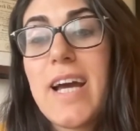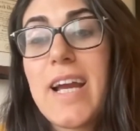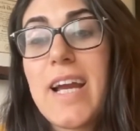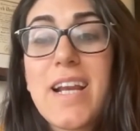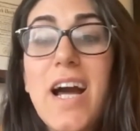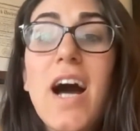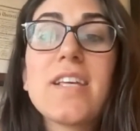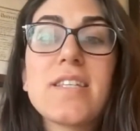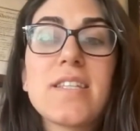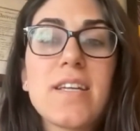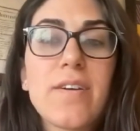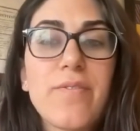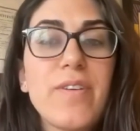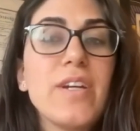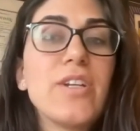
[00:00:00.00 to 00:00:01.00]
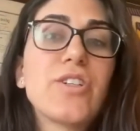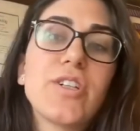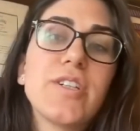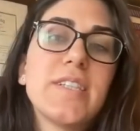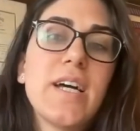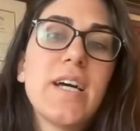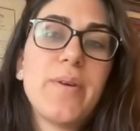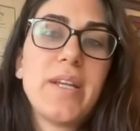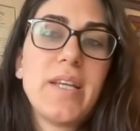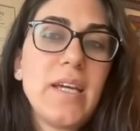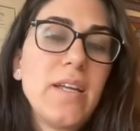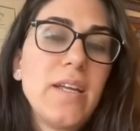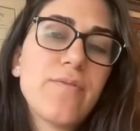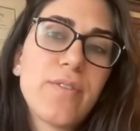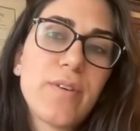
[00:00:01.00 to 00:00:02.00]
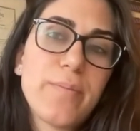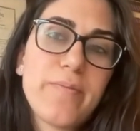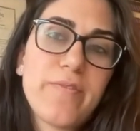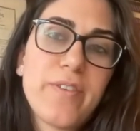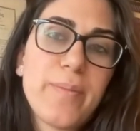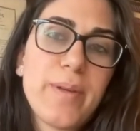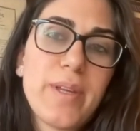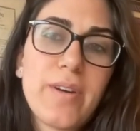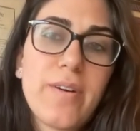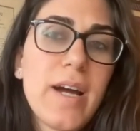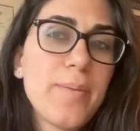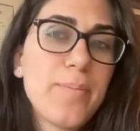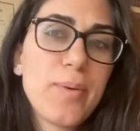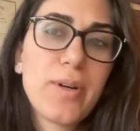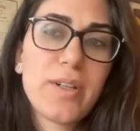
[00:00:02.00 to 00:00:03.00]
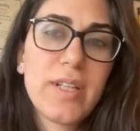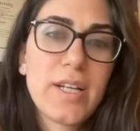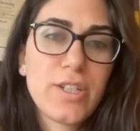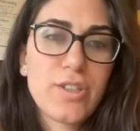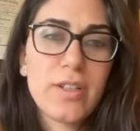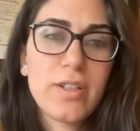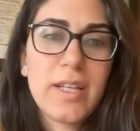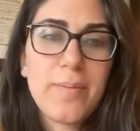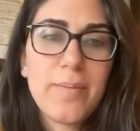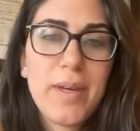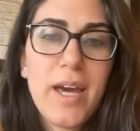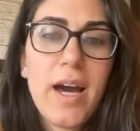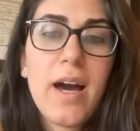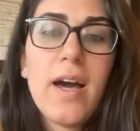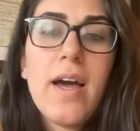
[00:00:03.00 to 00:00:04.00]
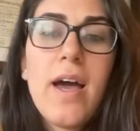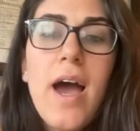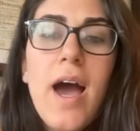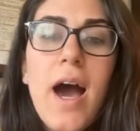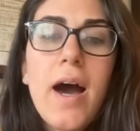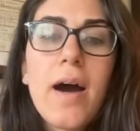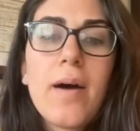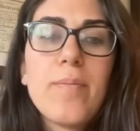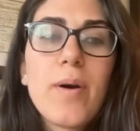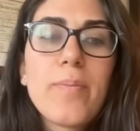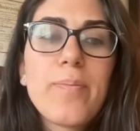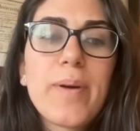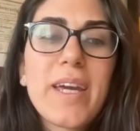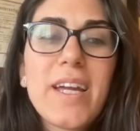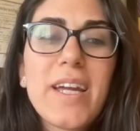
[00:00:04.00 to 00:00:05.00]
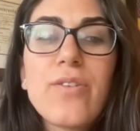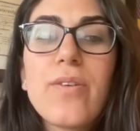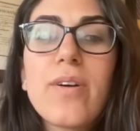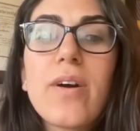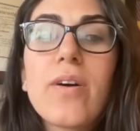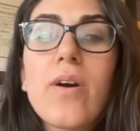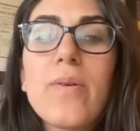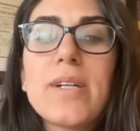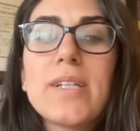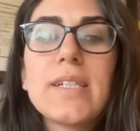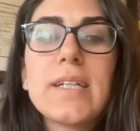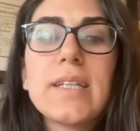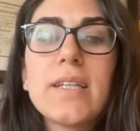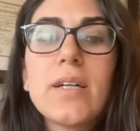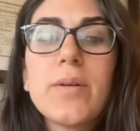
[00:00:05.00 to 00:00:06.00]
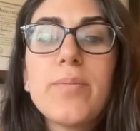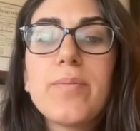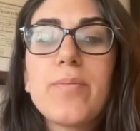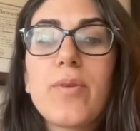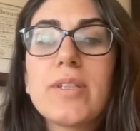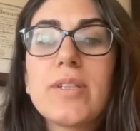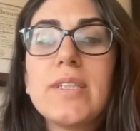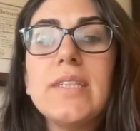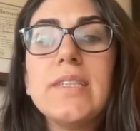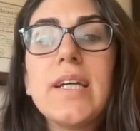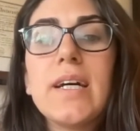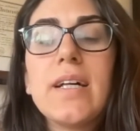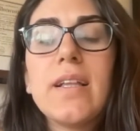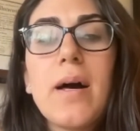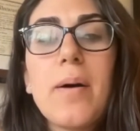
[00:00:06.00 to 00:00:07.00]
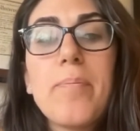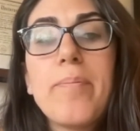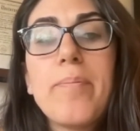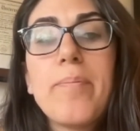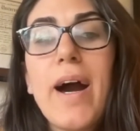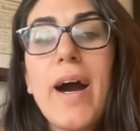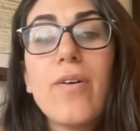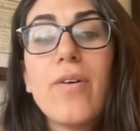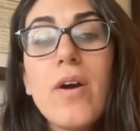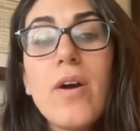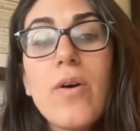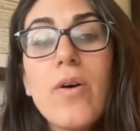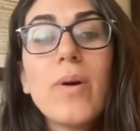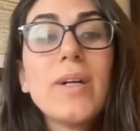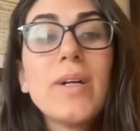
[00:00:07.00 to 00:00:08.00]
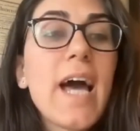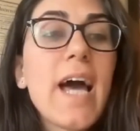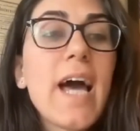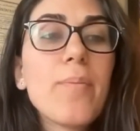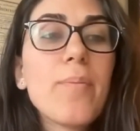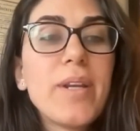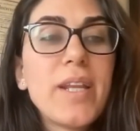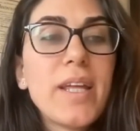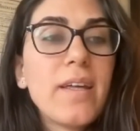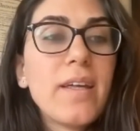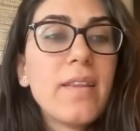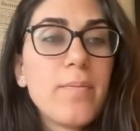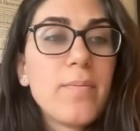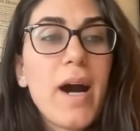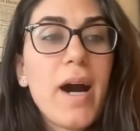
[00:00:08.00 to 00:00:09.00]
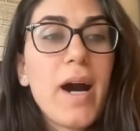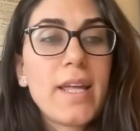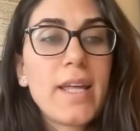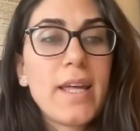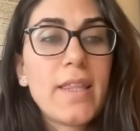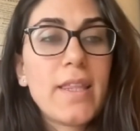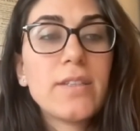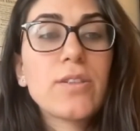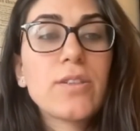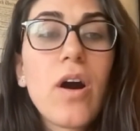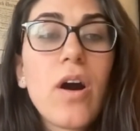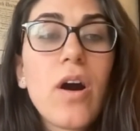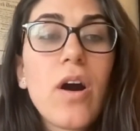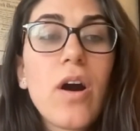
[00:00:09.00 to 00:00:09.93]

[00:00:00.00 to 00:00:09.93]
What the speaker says: diagnostic features that we need for familial hypercholesterolemia. But can you go into a little bit more detail about what's happening in the body that's